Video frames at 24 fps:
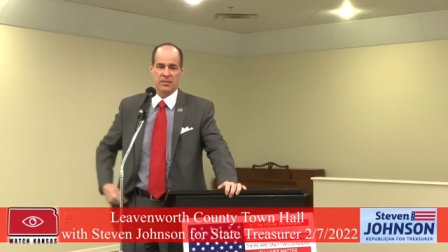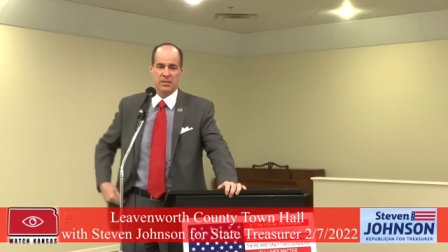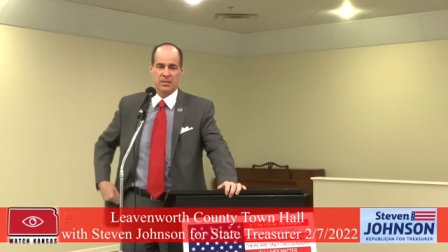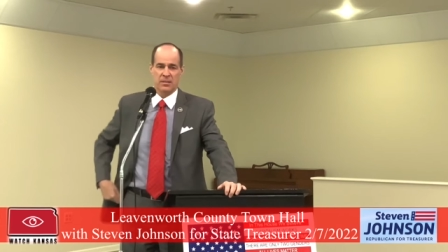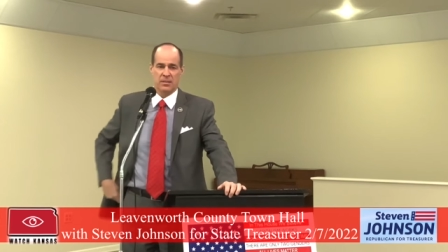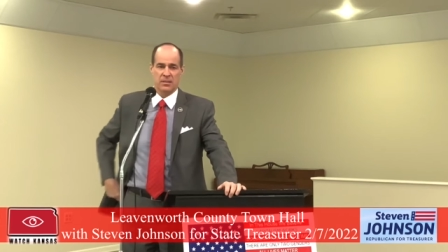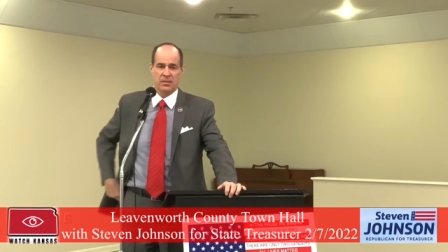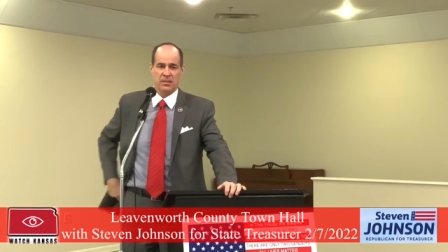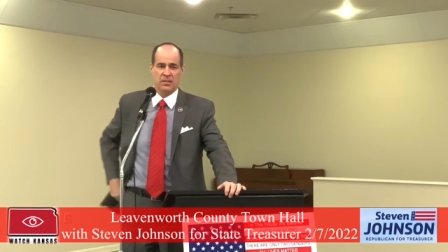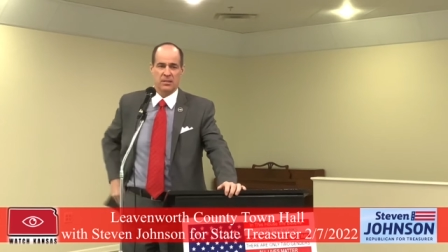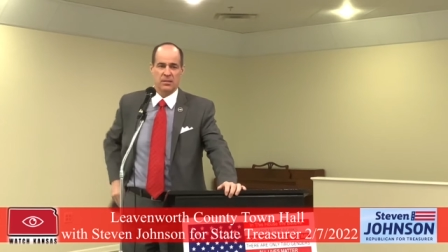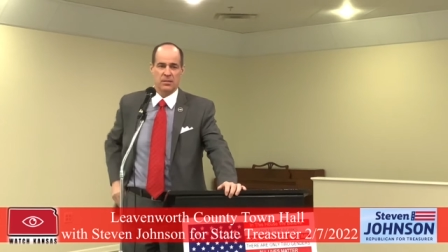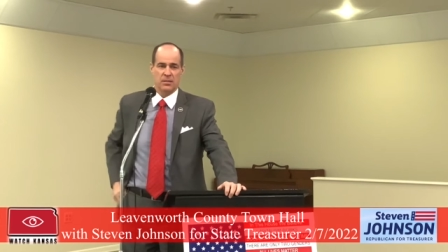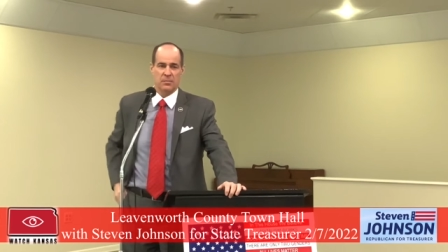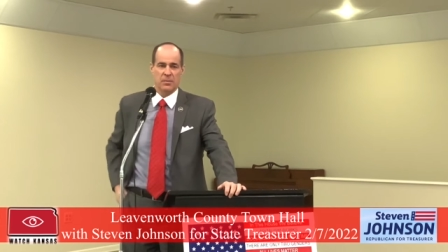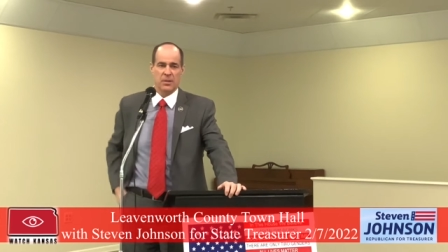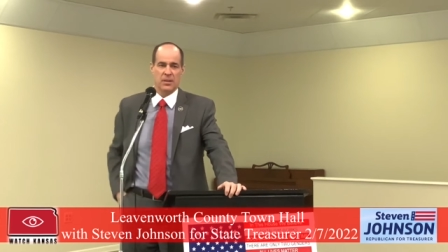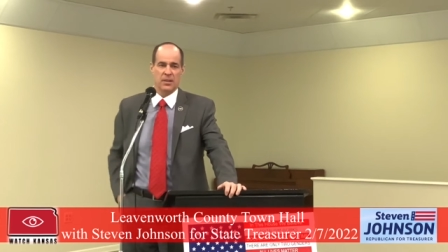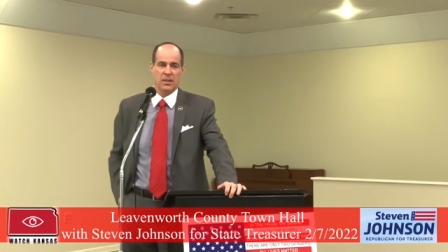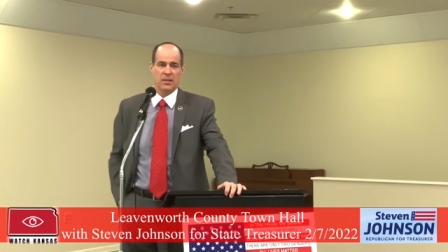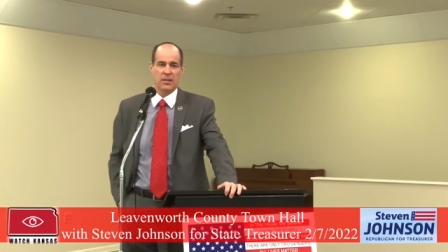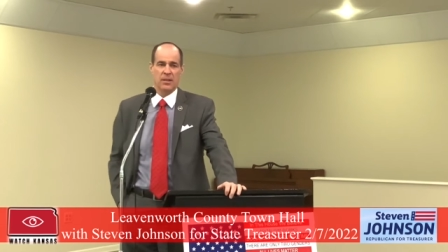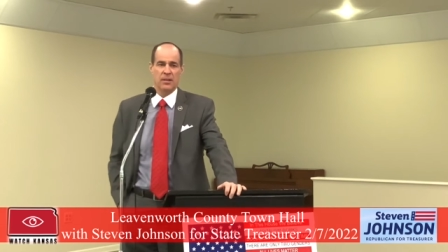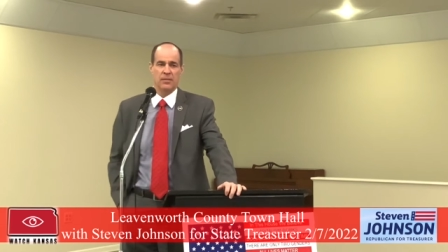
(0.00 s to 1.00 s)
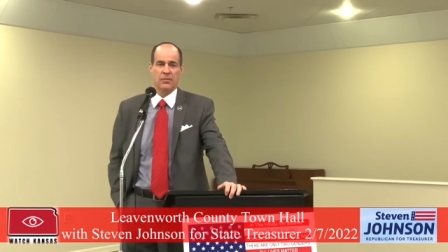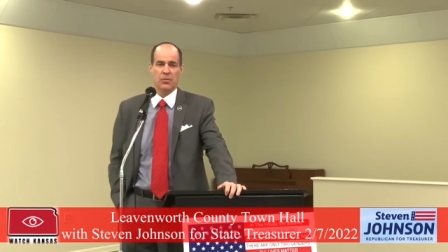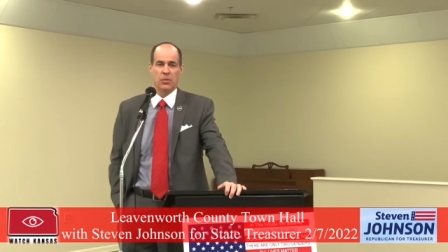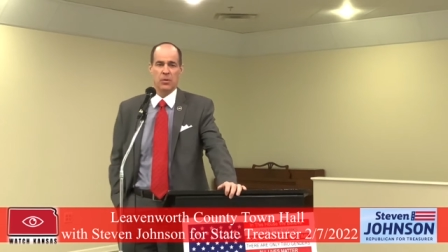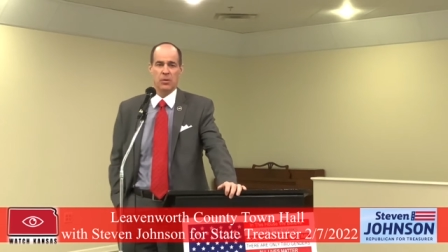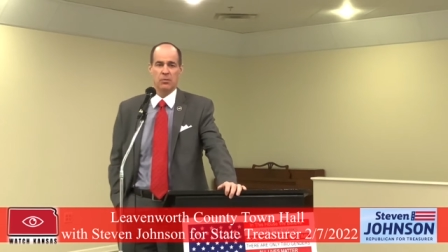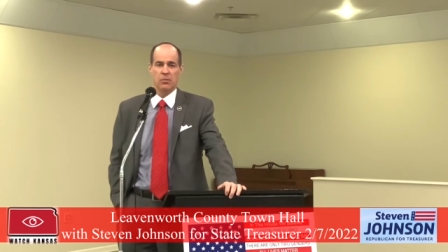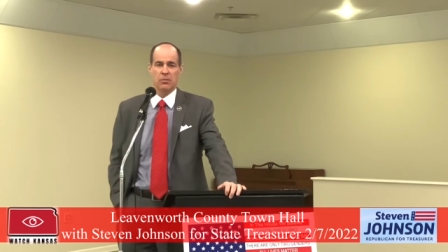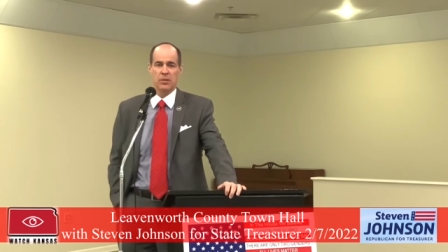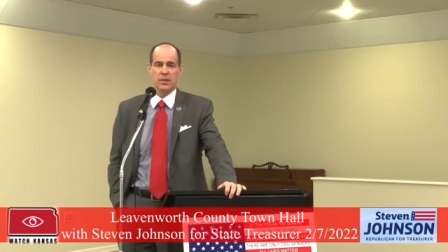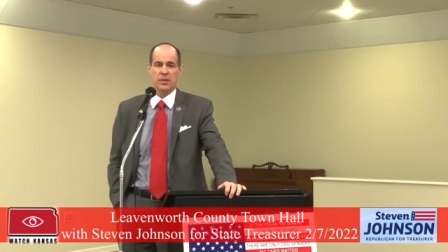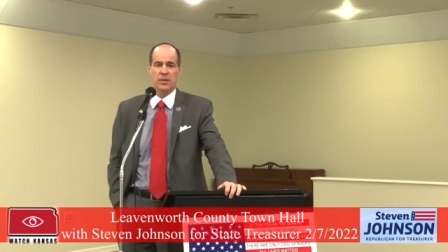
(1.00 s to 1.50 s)
continue to be carried
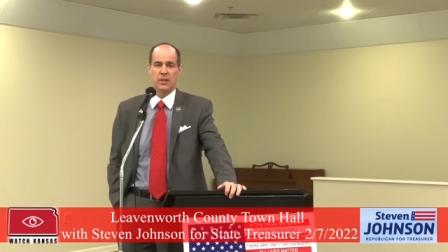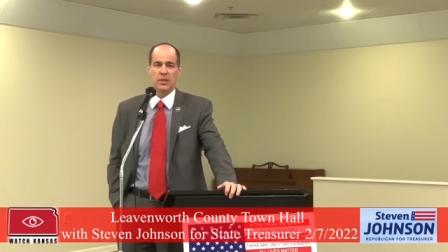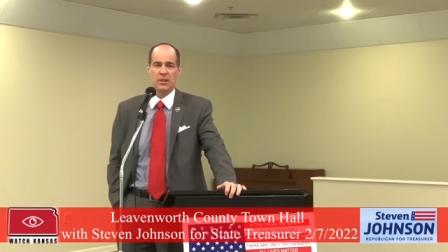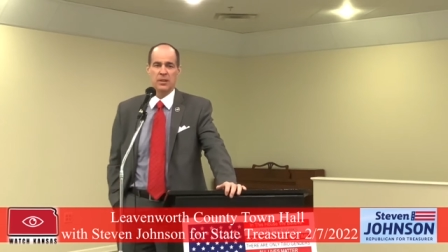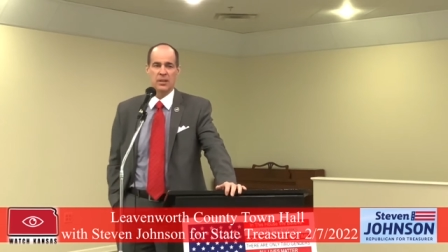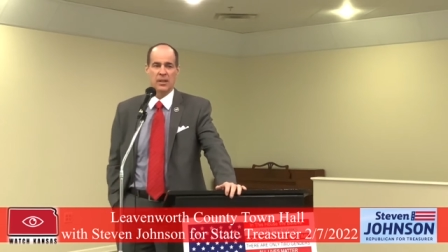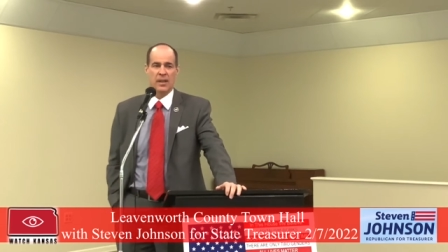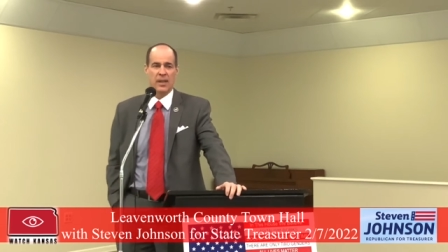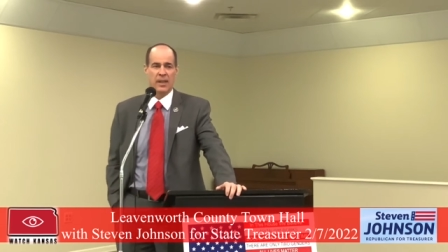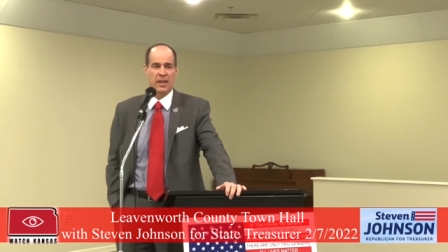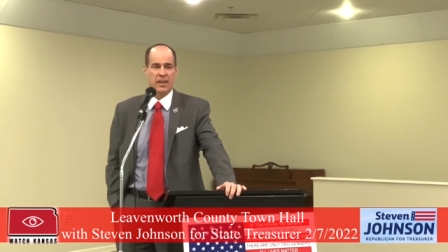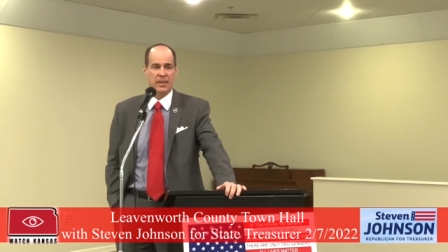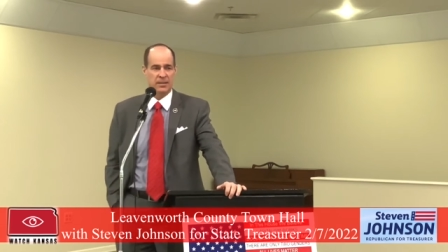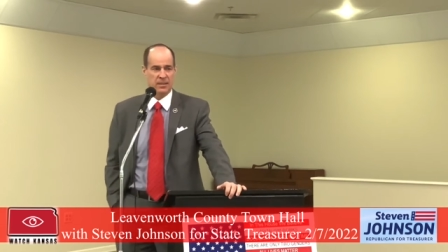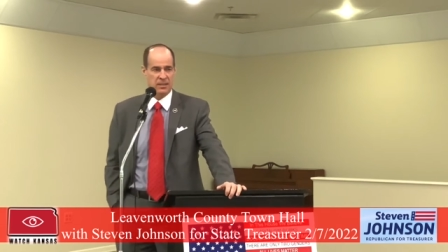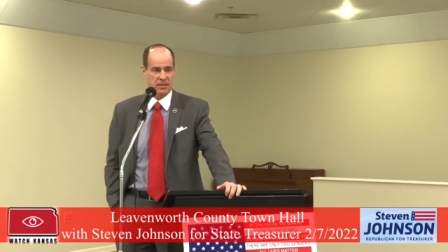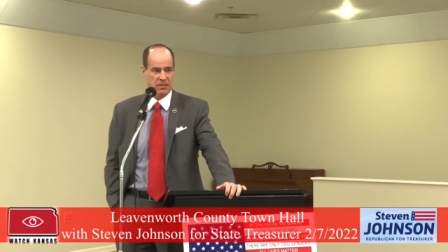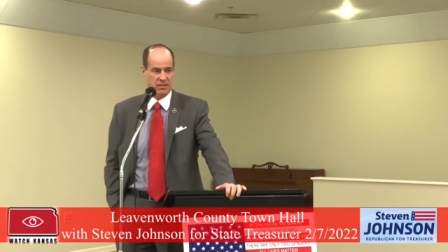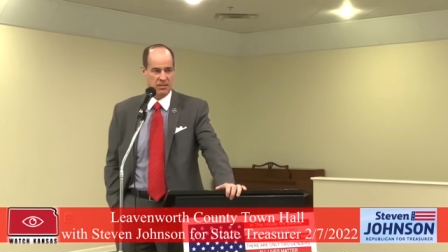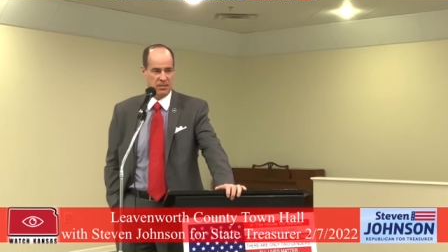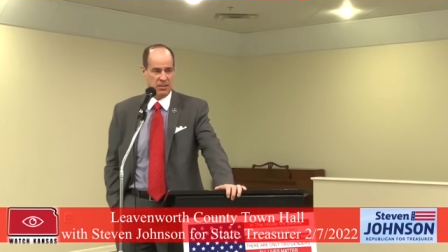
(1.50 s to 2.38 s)
forward here and